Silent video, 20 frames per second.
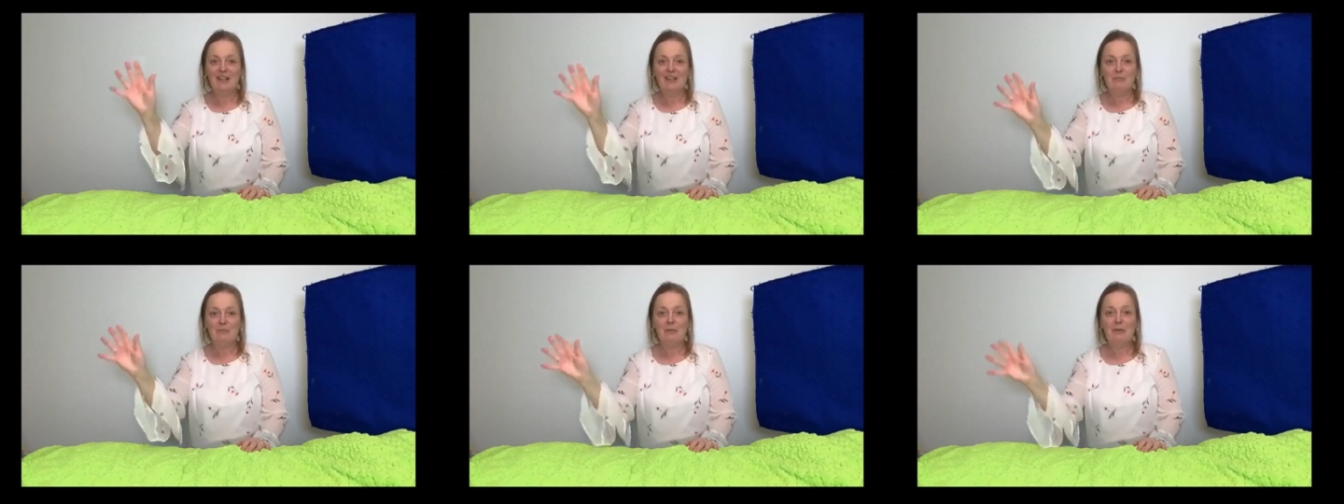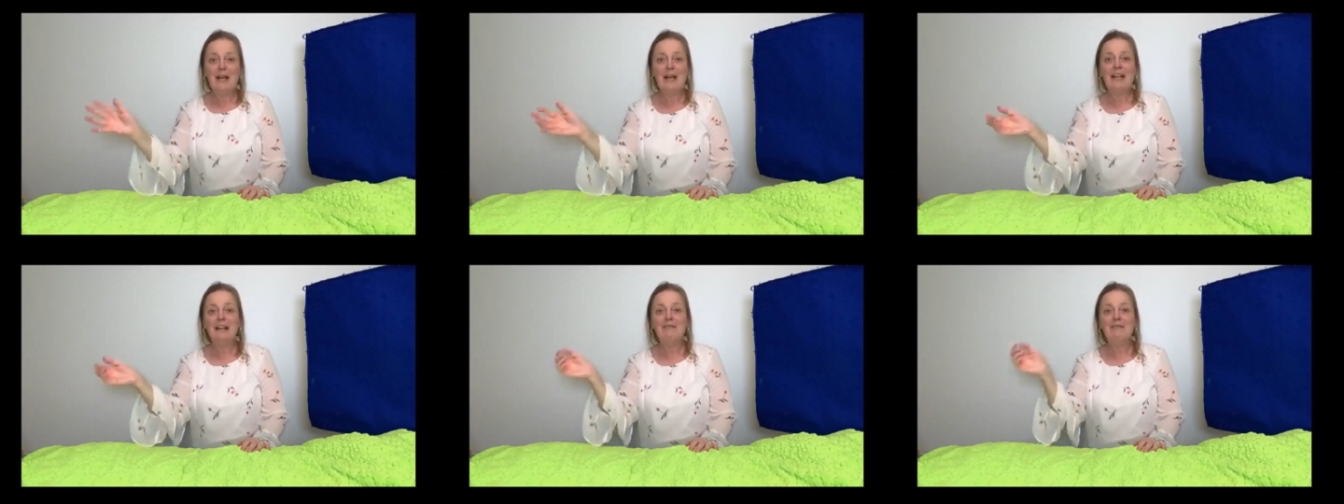
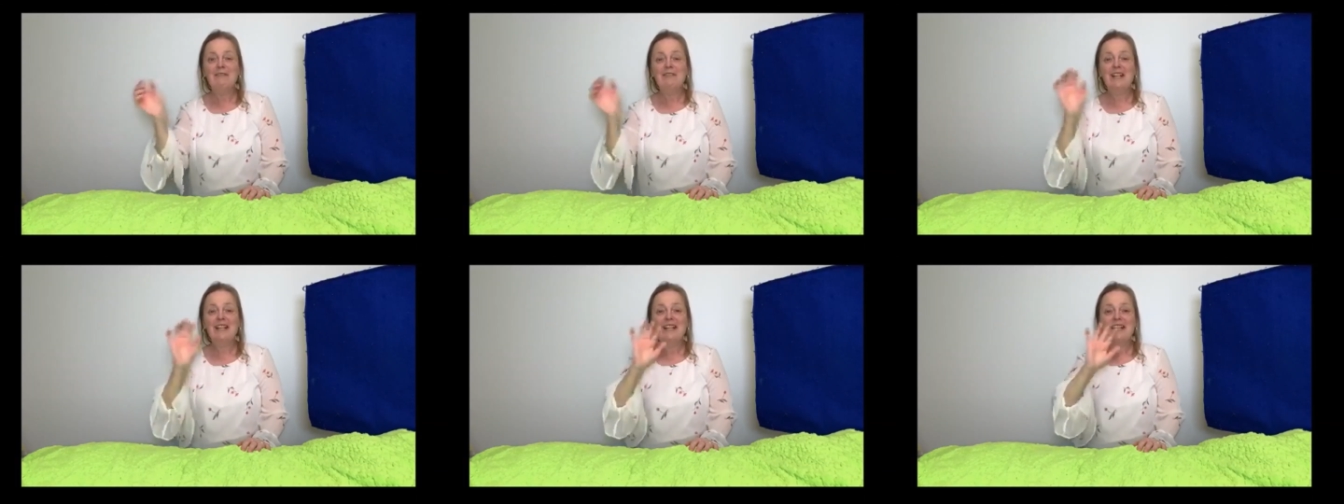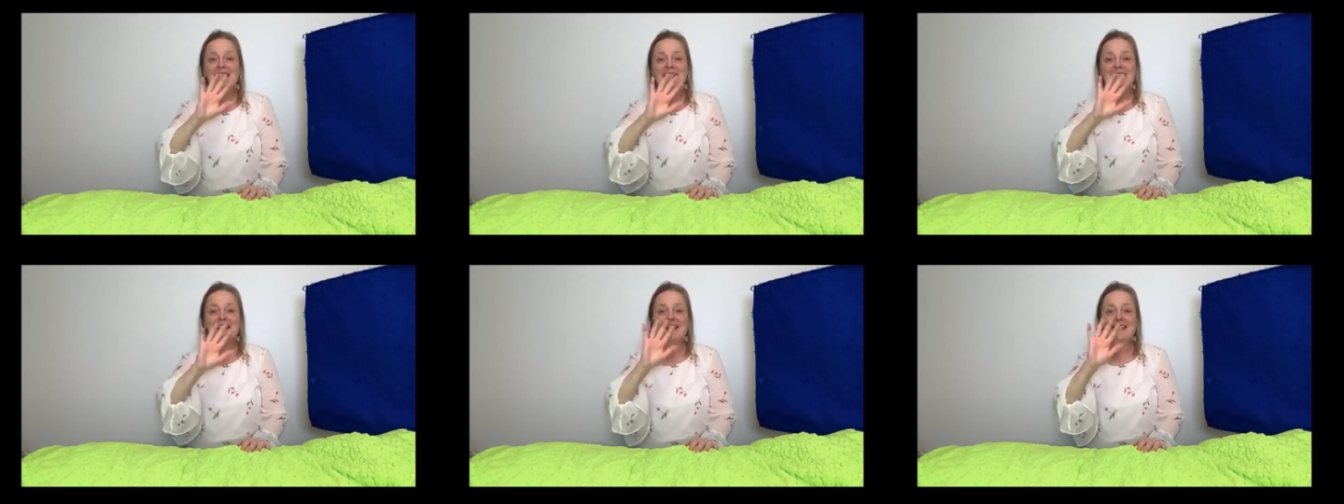Bye
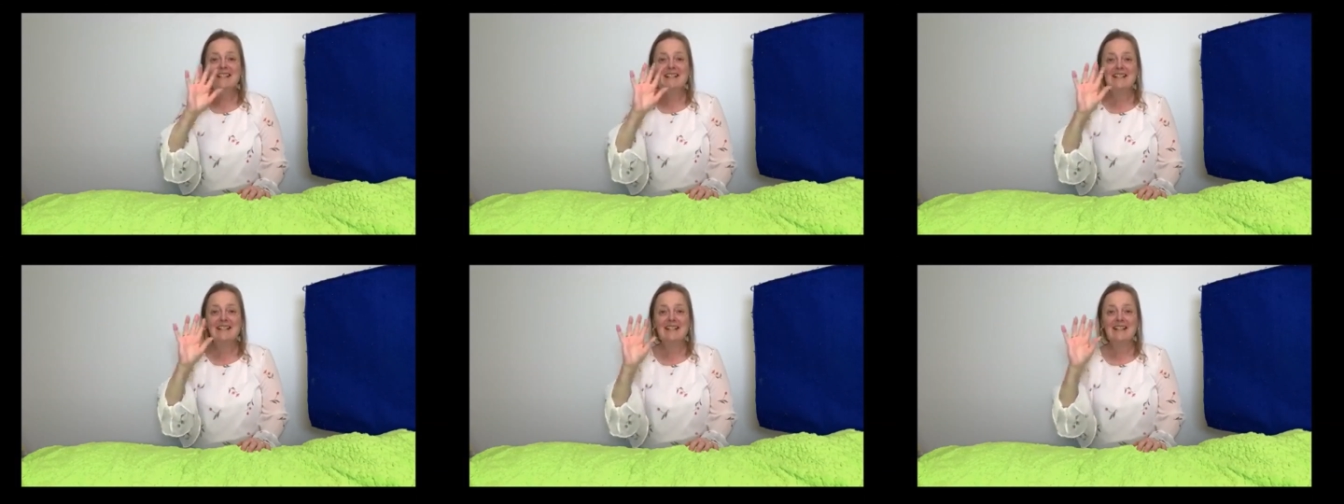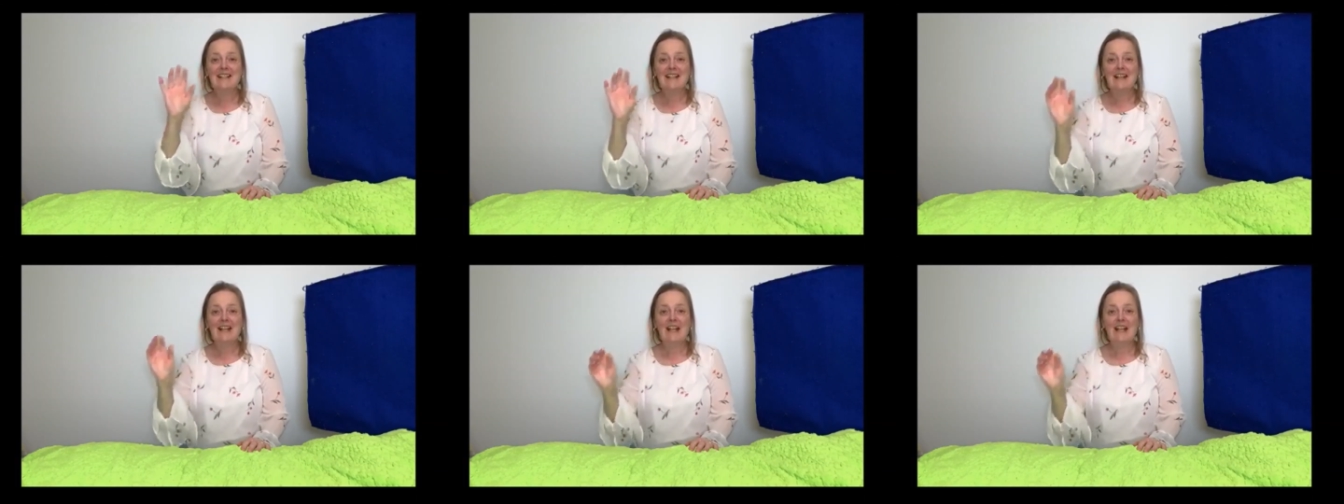friends.
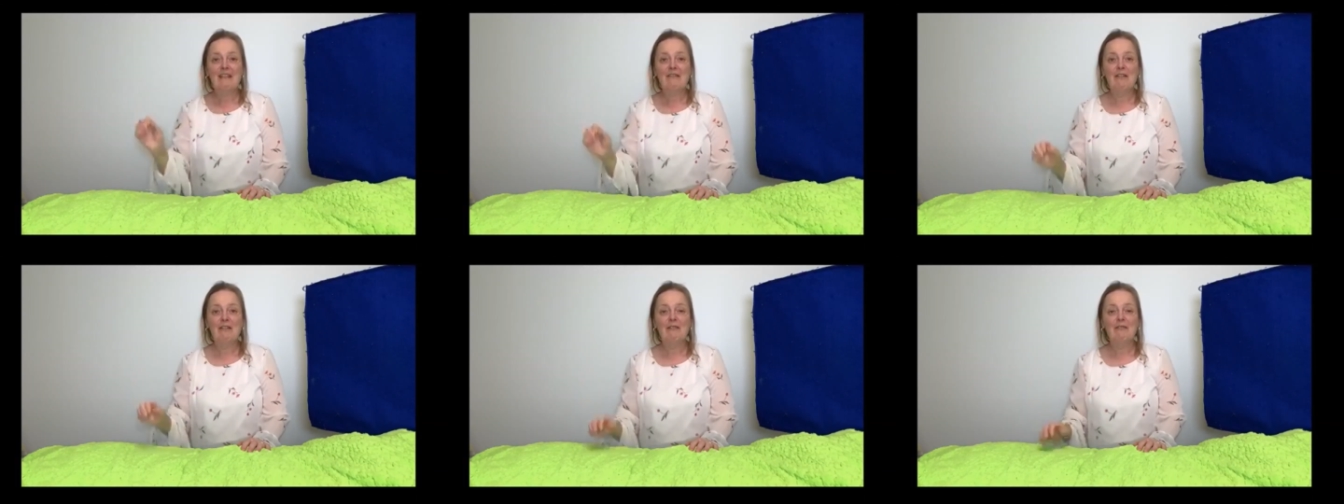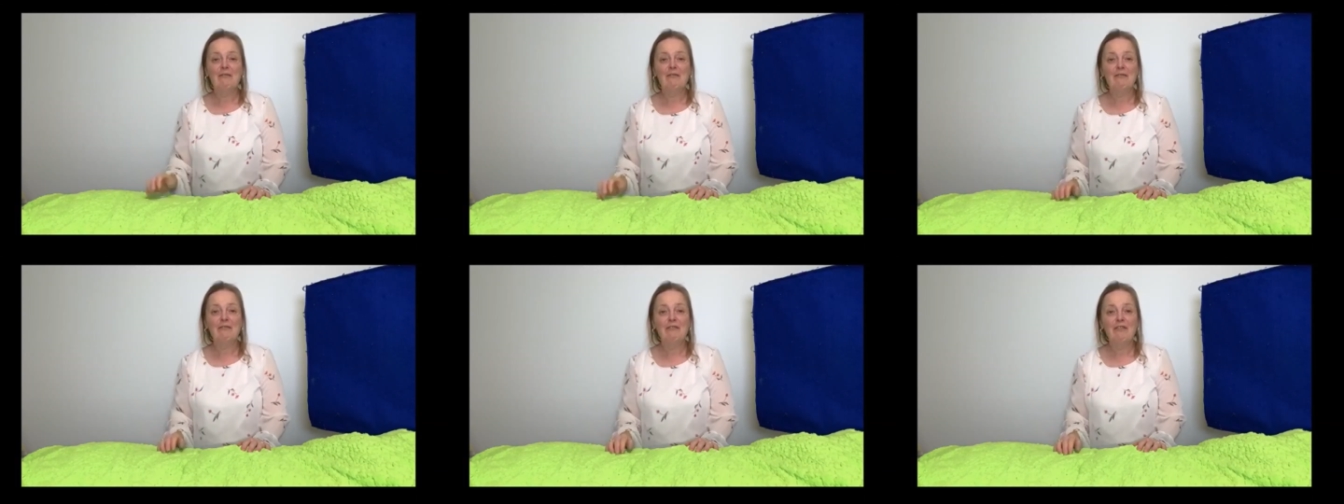Have a
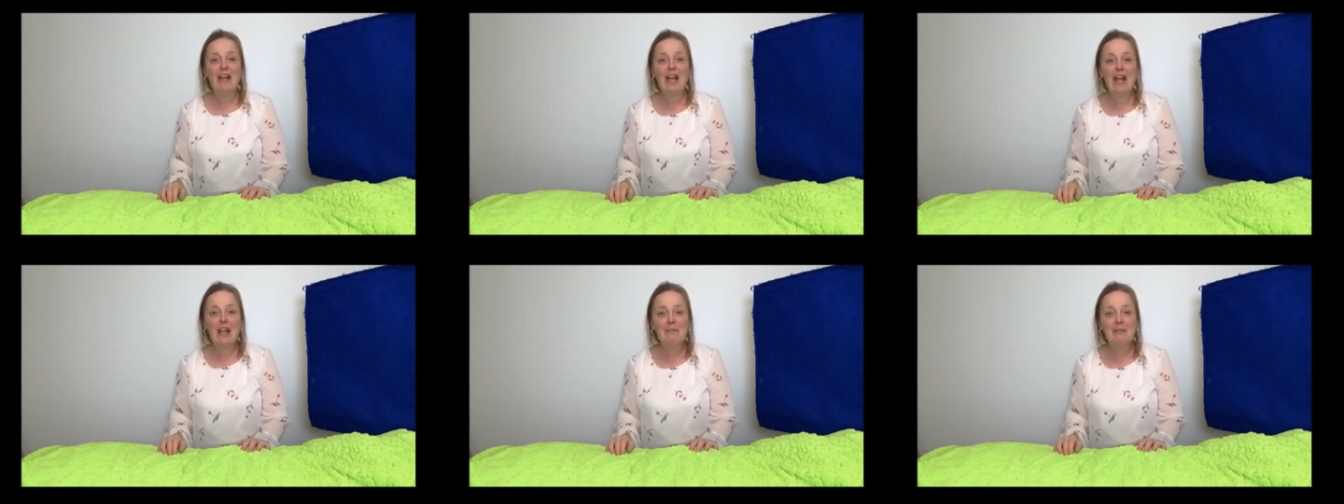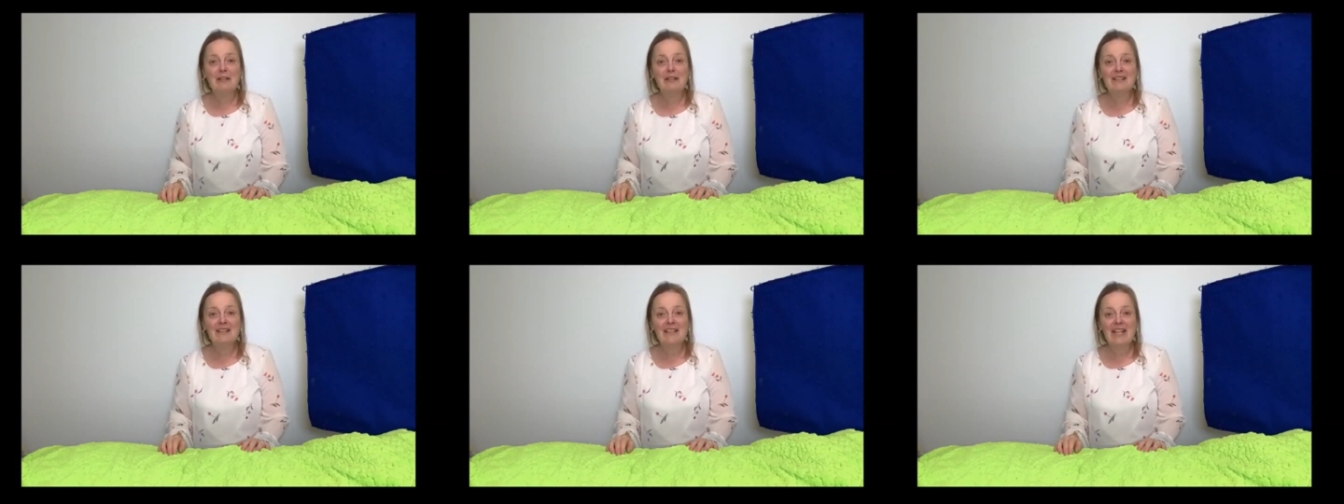
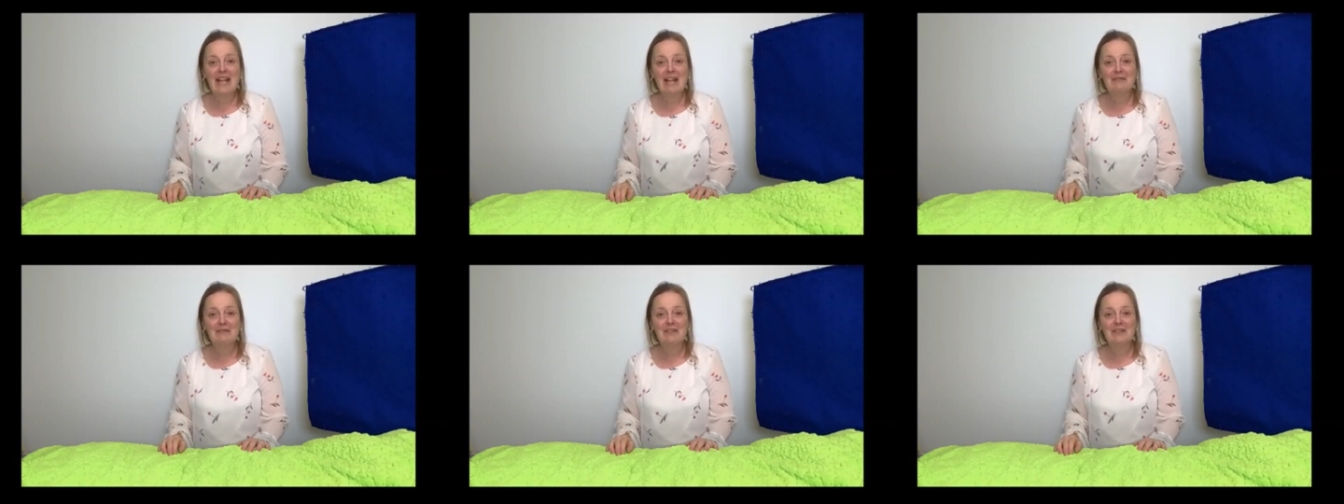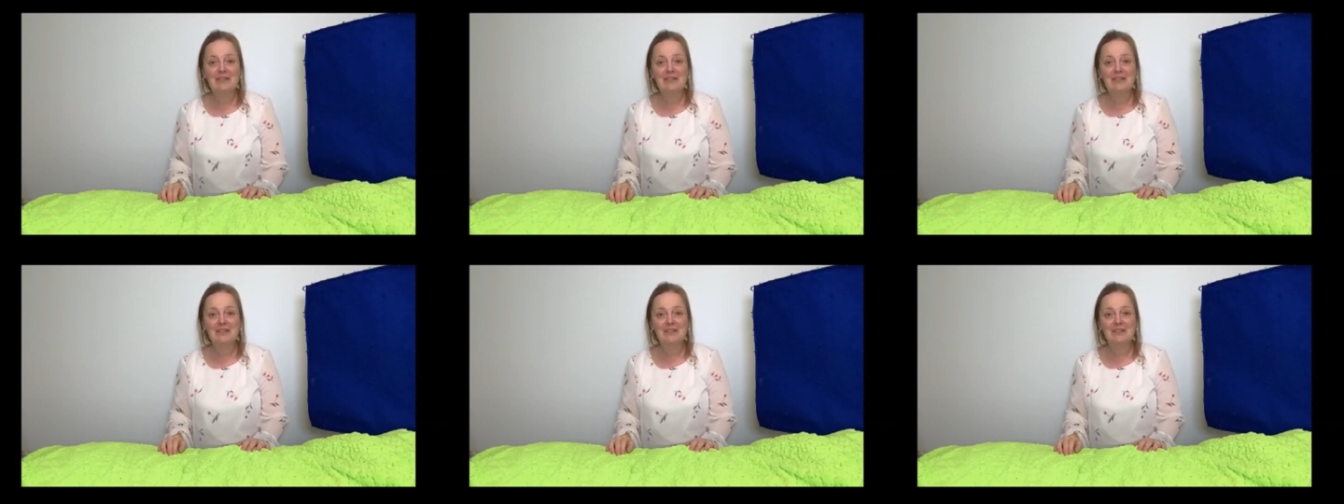fabulous
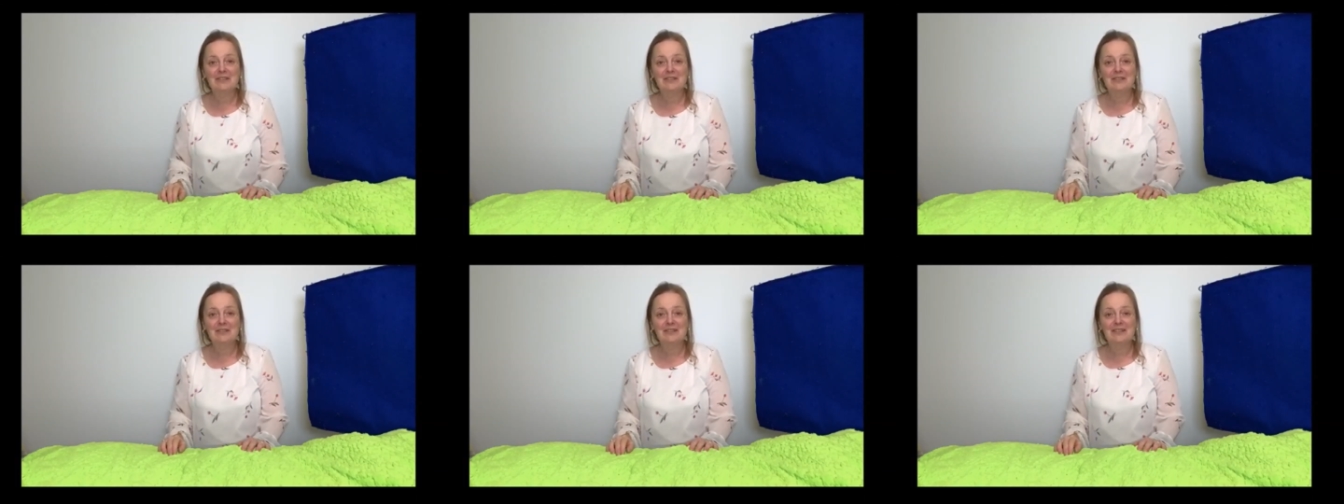afternoon.